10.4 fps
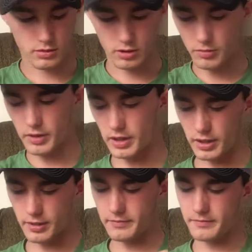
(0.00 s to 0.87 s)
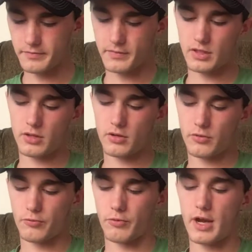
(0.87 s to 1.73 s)
They're pretty good.
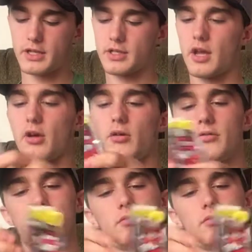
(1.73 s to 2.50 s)
Rage tail